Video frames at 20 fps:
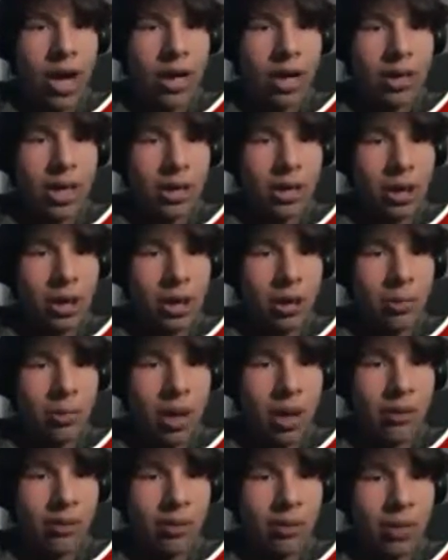Oh.
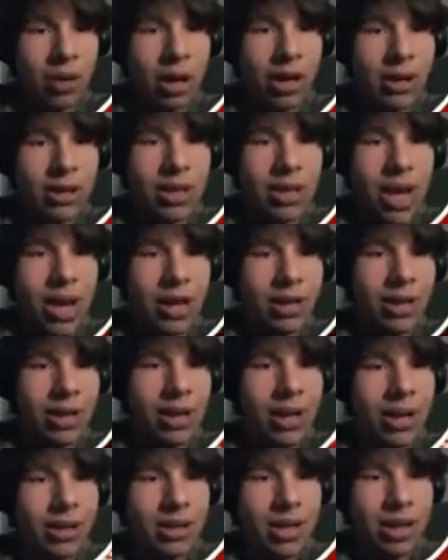Oh, okay, it's not the other
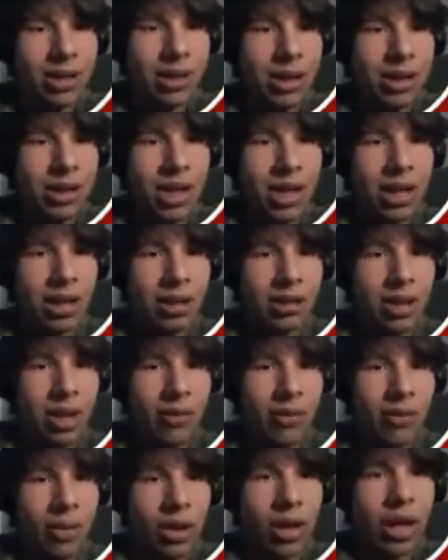platform. It's not
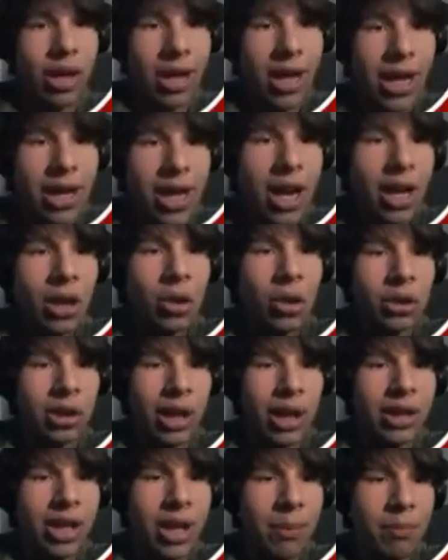it's not the thing on the
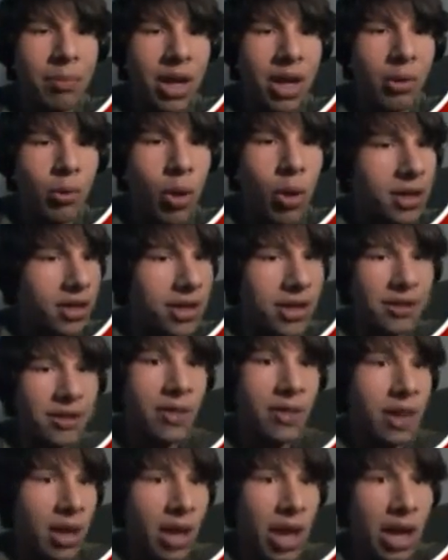level. It, it kind of looked
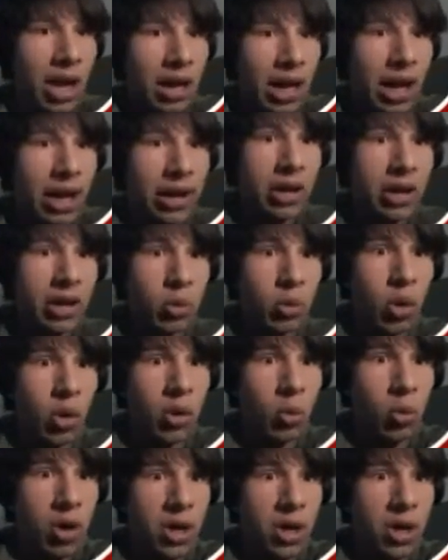like that, but it wasn't.